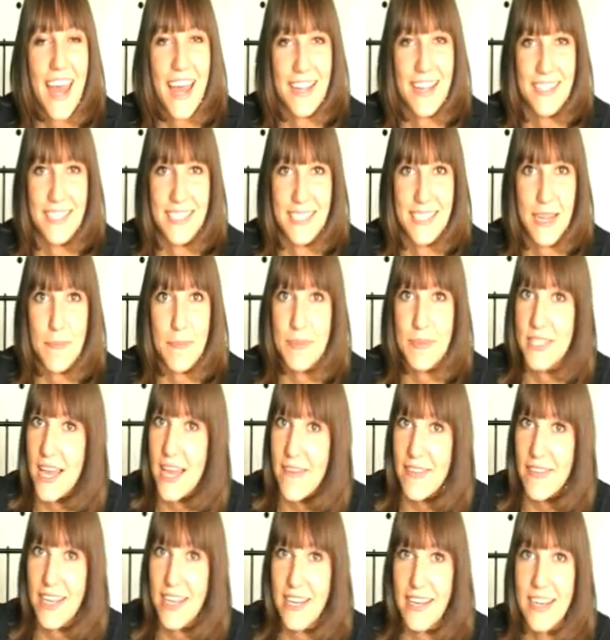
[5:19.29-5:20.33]
And step
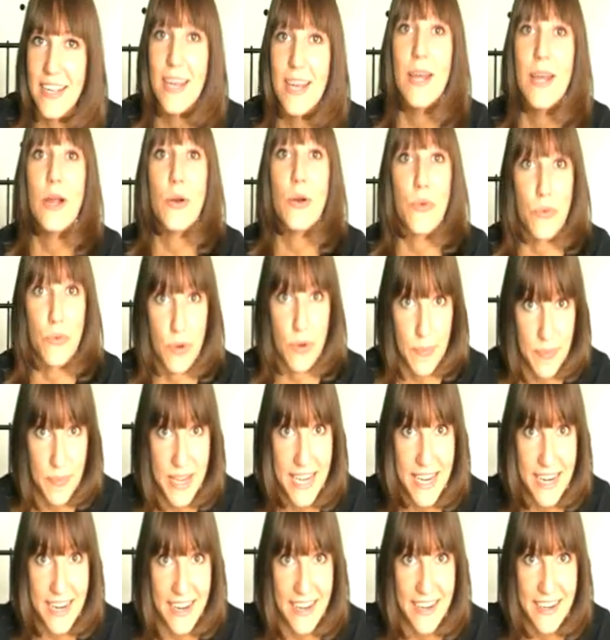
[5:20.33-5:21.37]
7,
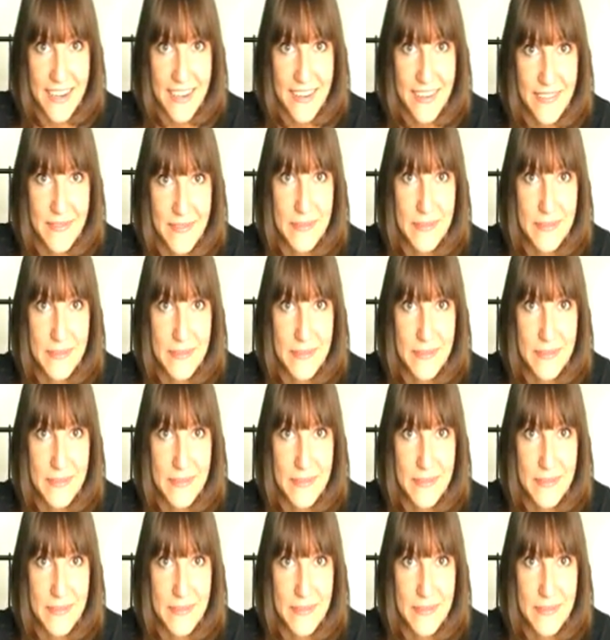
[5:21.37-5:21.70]
repeat it.